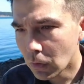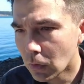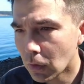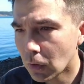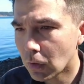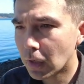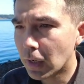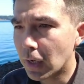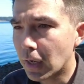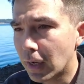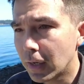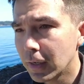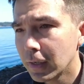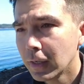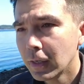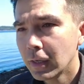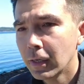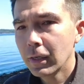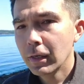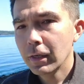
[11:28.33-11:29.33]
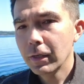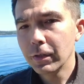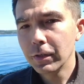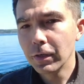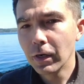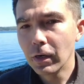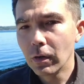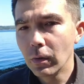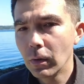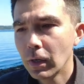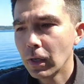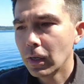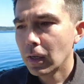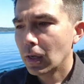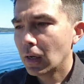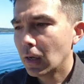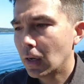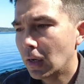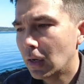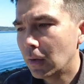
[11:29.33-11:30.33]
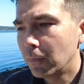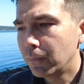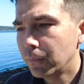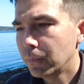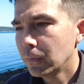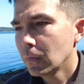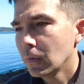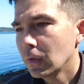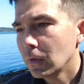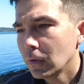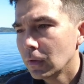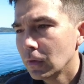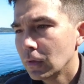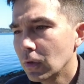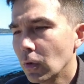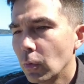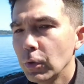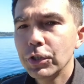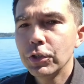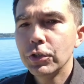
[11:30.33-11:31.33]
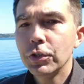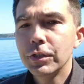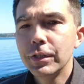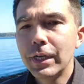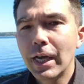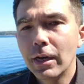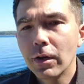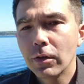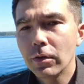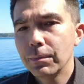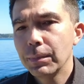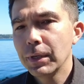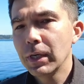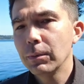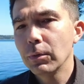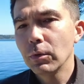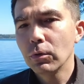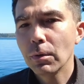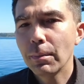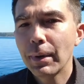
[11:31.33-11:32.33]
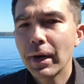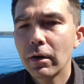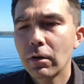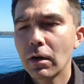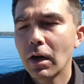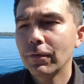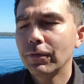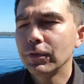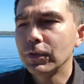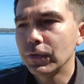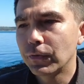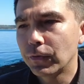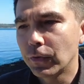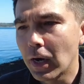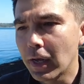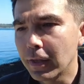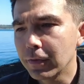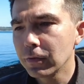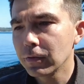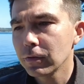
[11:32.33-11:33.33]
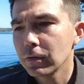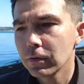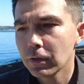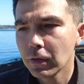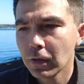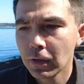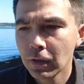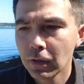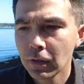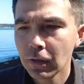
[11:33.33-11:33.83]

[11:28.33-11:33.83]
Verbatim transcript: Or, uh, you know, um, you know, we should just date other people. We're better off as friends.